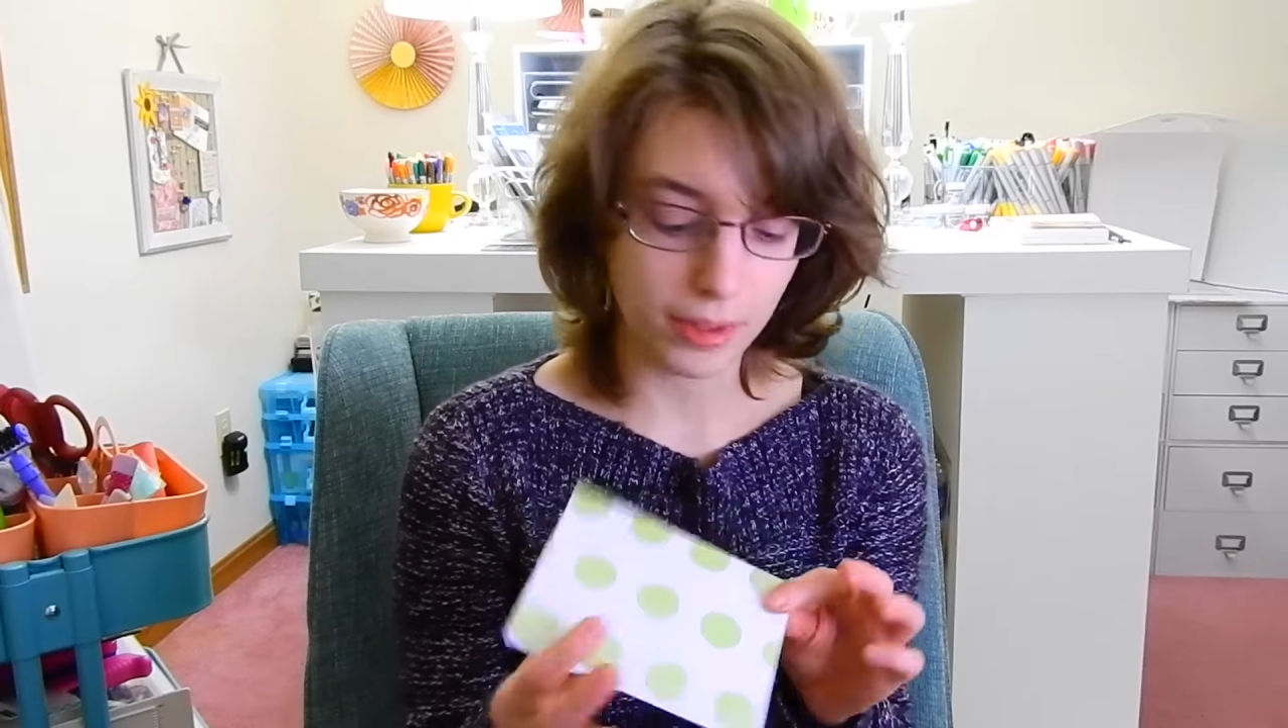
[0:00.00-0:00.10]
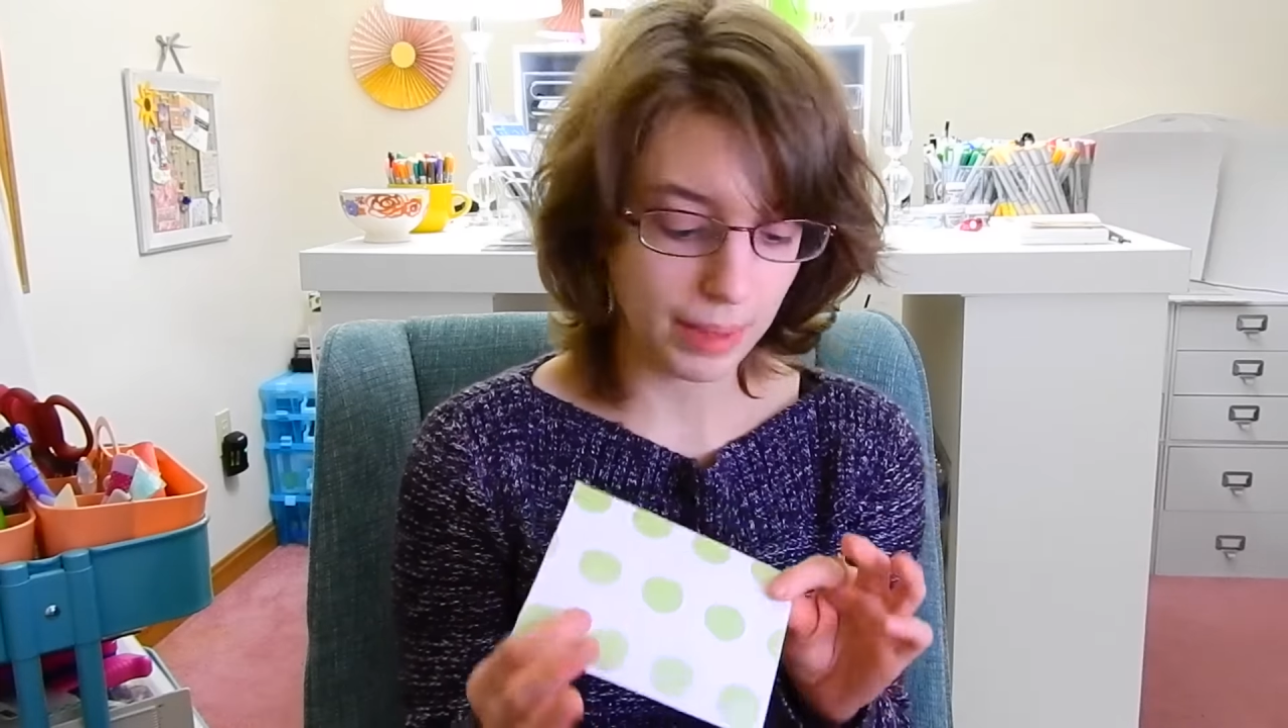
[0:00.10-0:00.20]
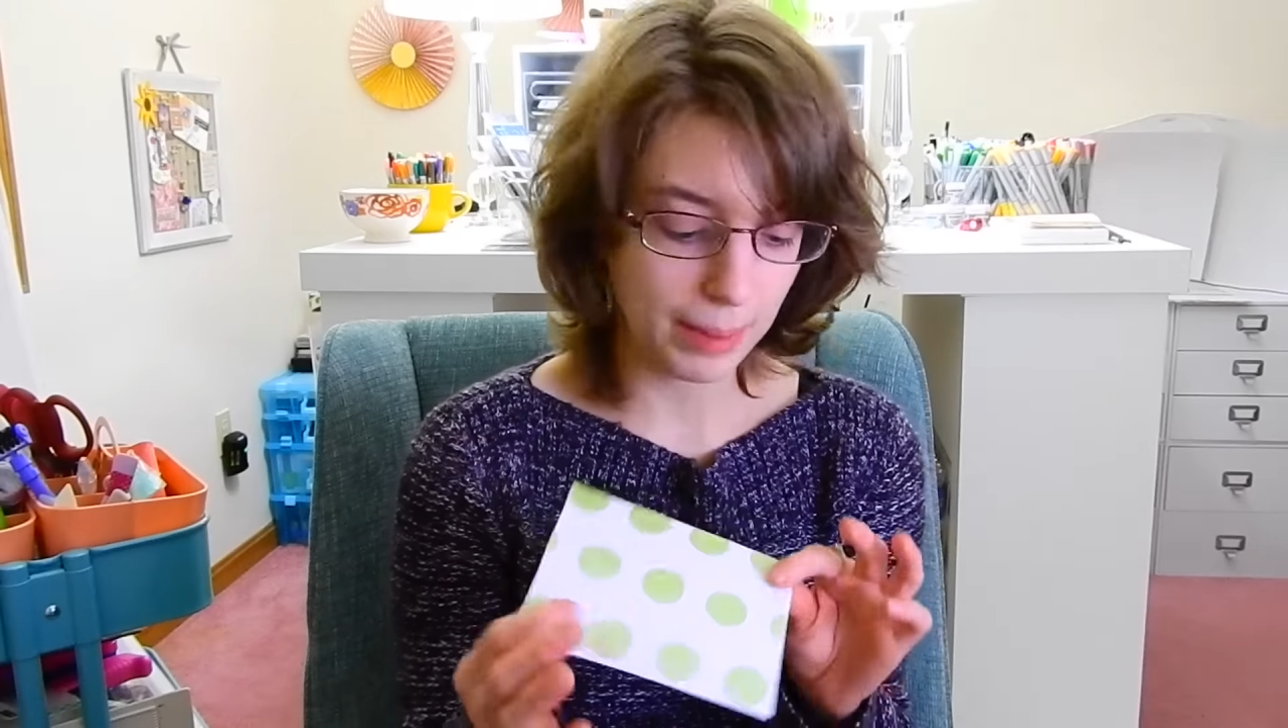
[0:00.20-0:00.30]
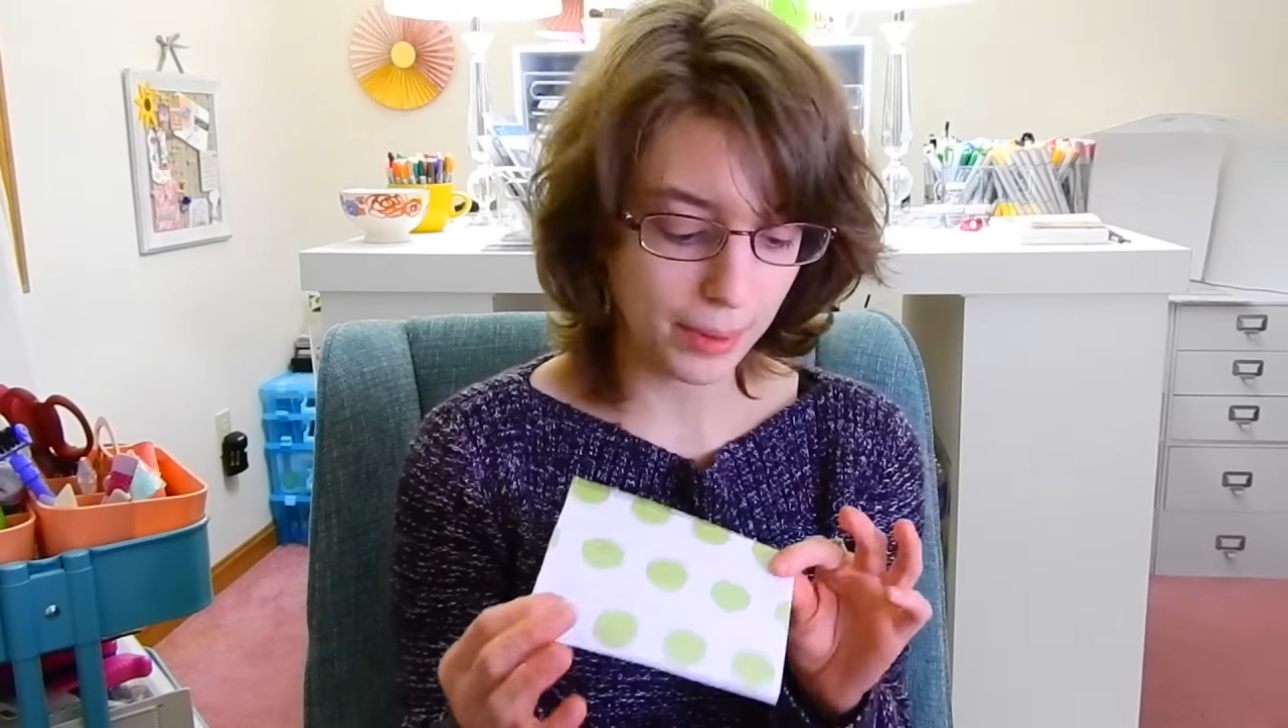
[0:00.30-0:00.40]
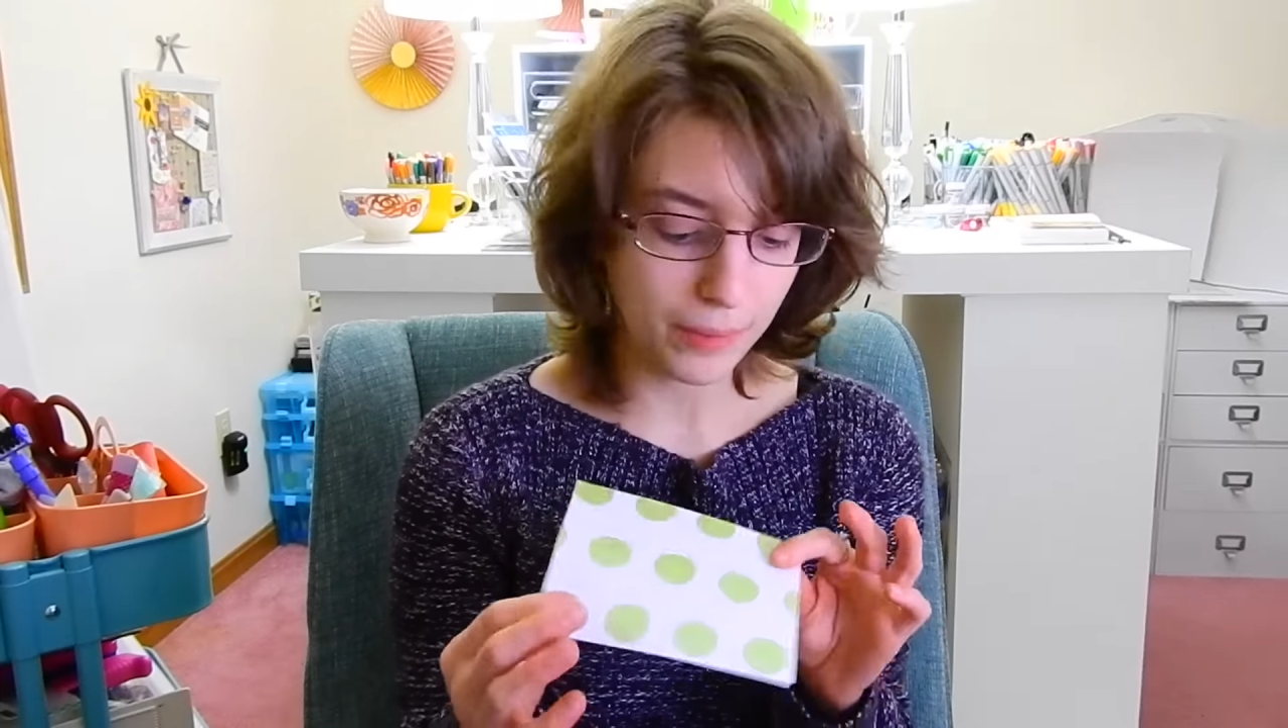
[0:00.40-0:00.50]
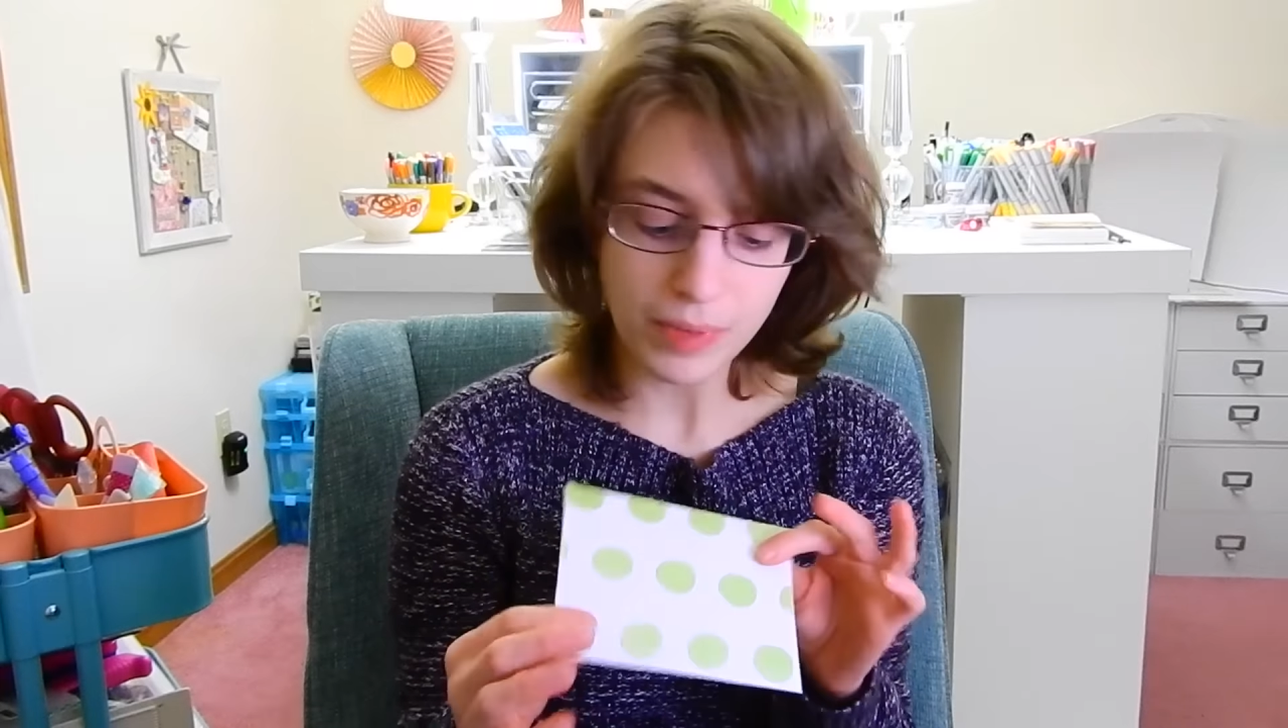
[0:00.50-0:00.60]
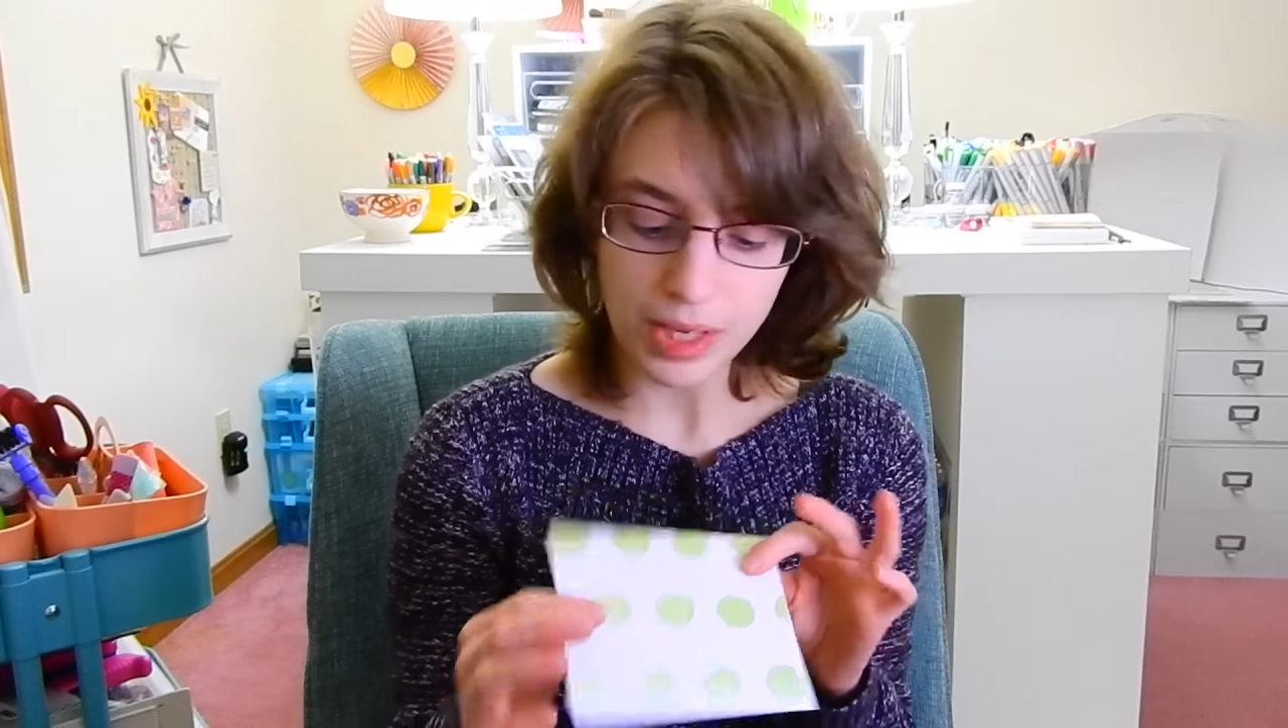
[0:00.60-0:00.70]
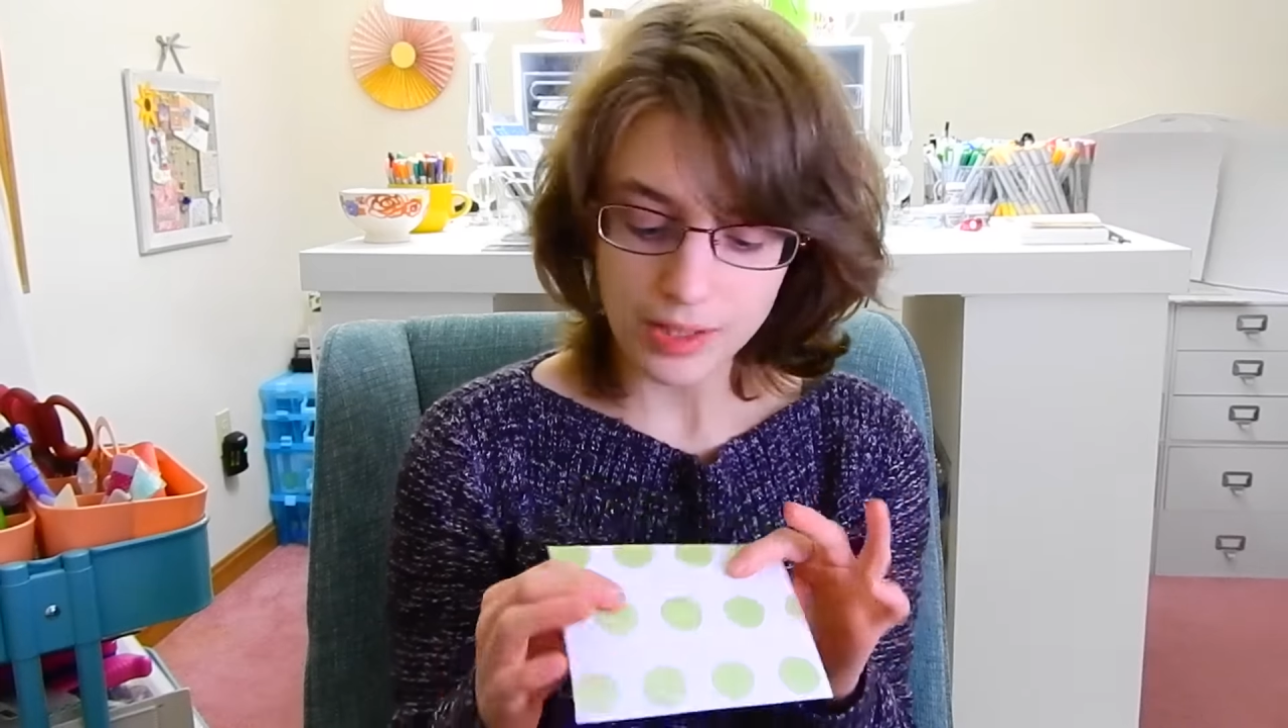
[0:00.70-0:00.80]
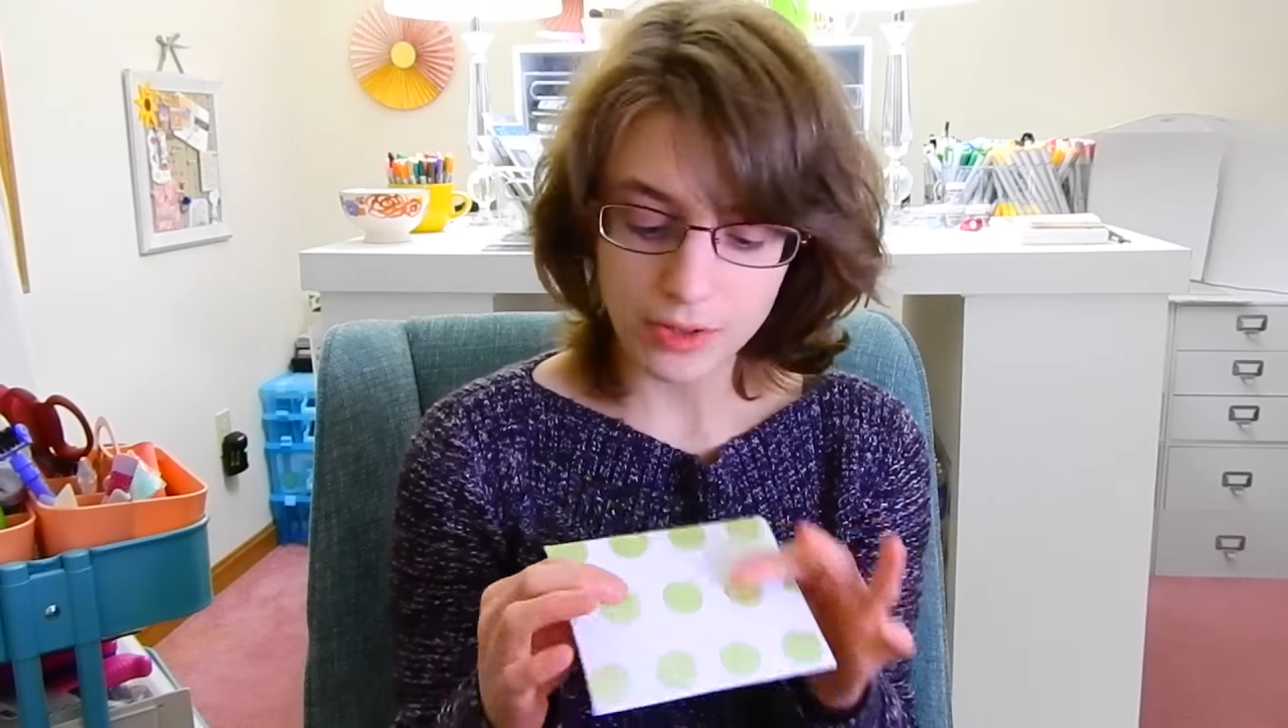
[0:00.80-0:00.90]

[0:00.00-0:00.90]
the paper.